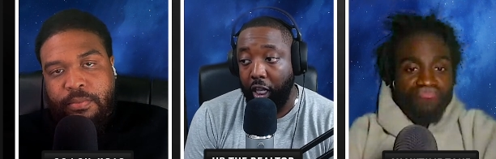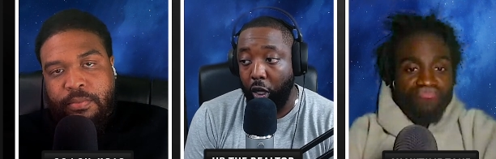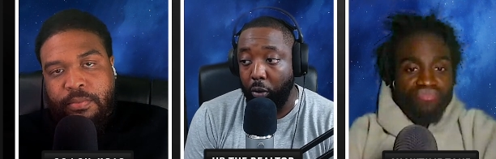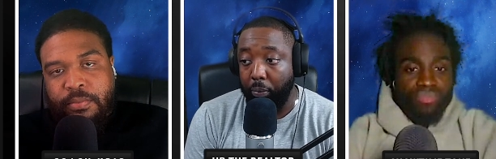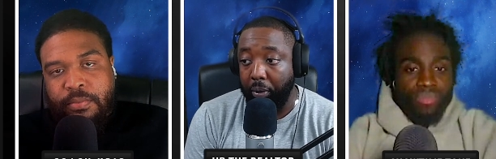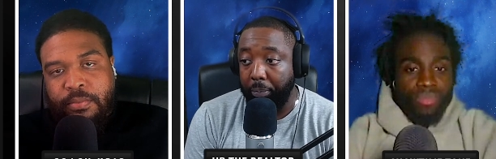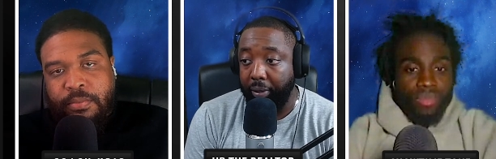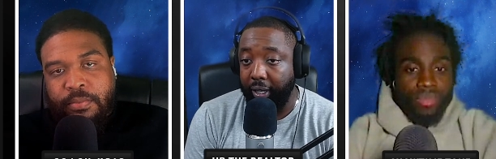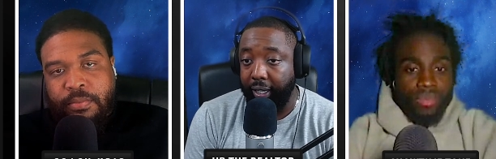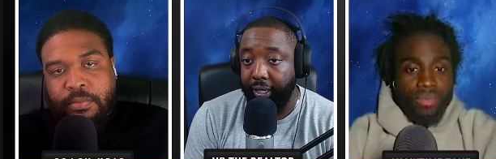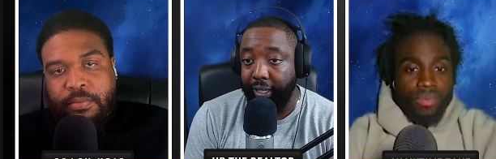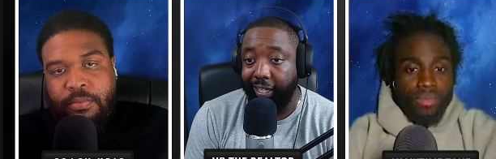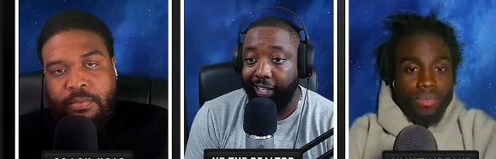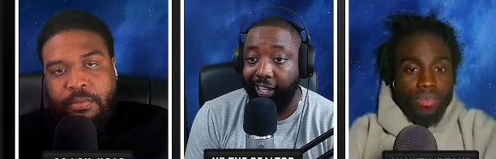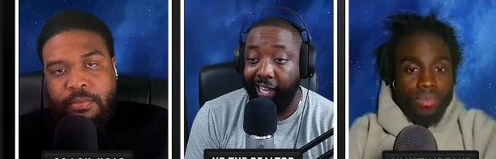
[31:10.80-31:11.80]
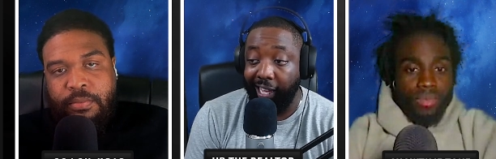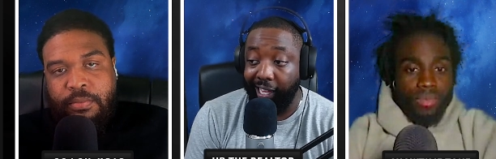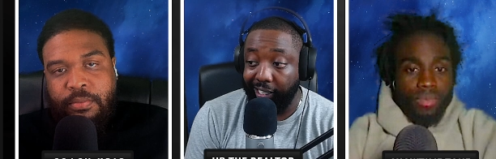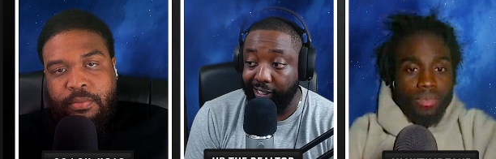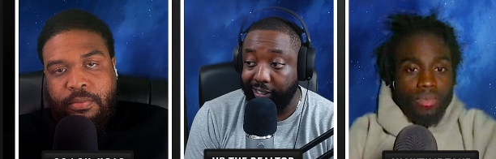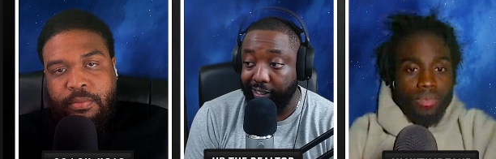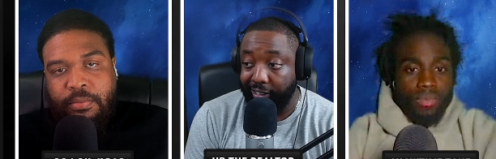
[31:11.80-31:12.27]
Speaker 1: they'll be playing the
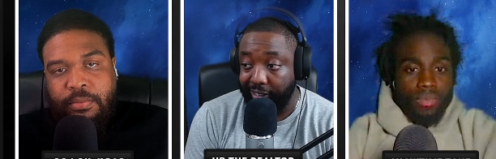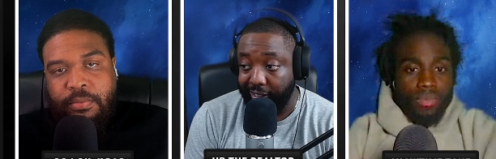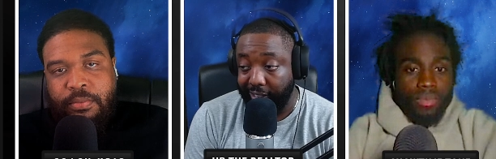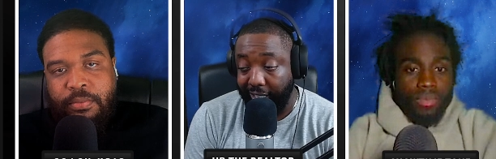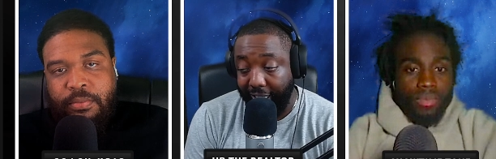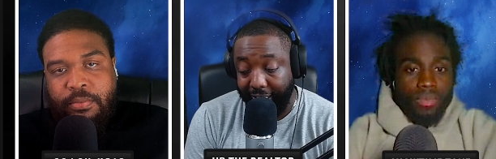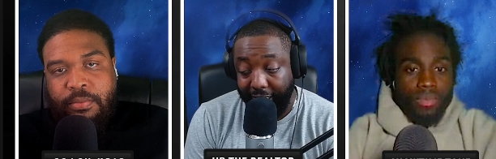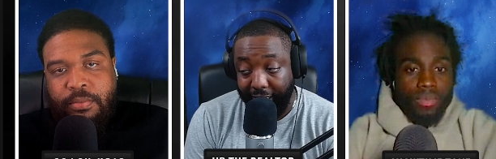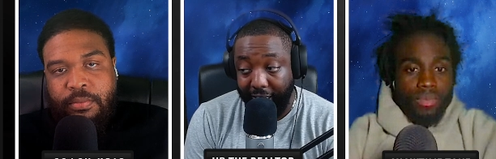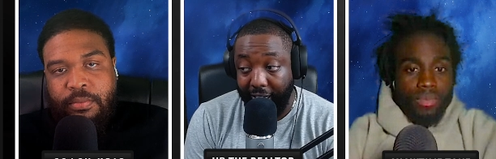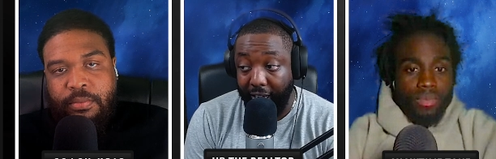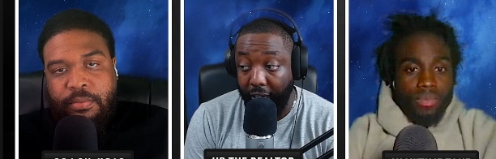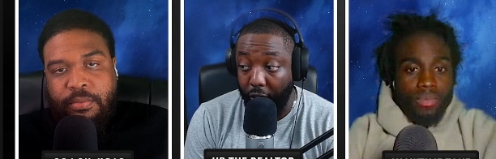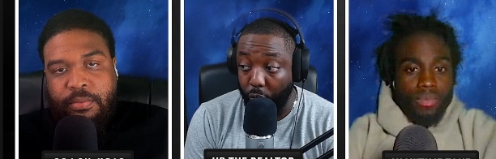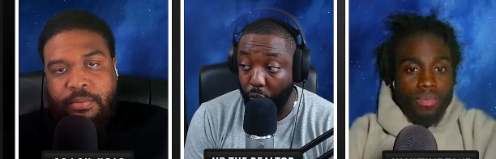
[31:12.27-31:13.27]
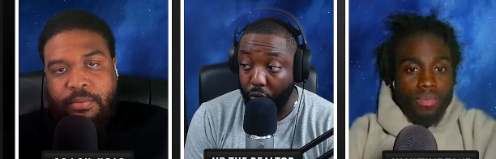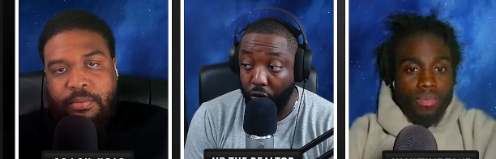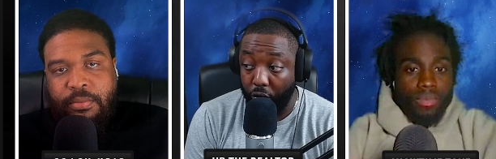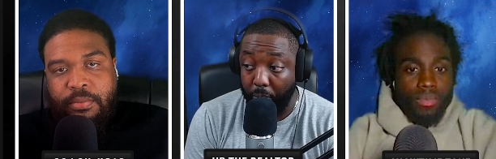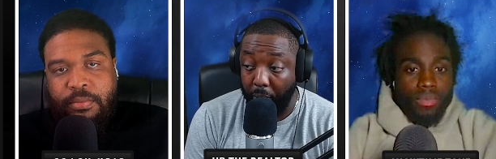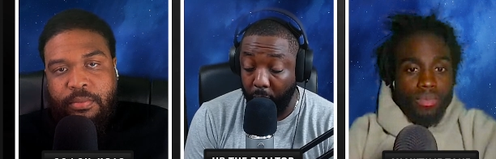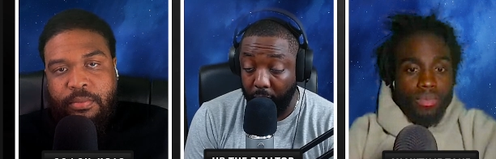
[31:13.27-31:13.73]
Kings. I think the Kings
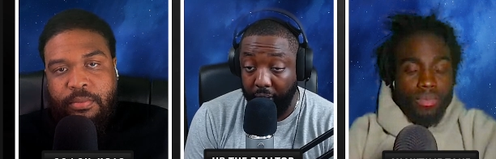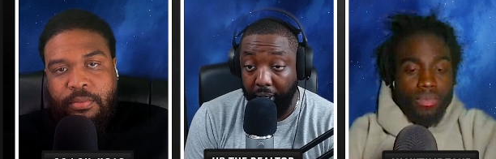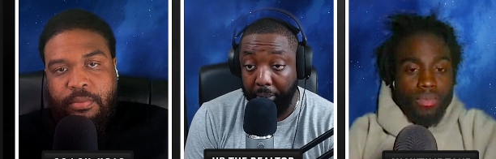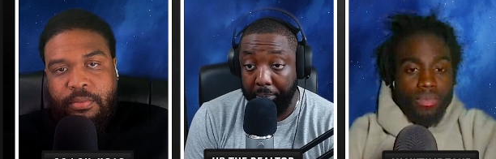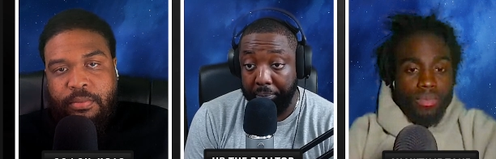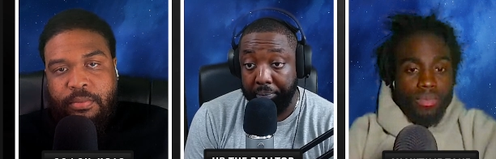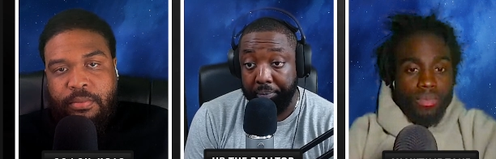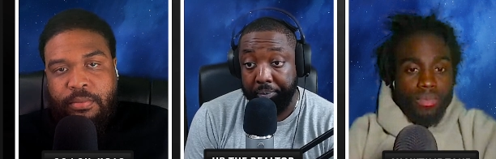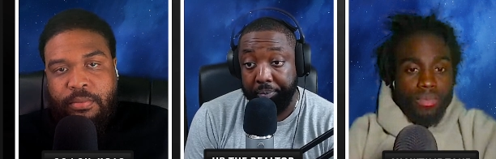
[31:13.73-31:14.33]
will smoke them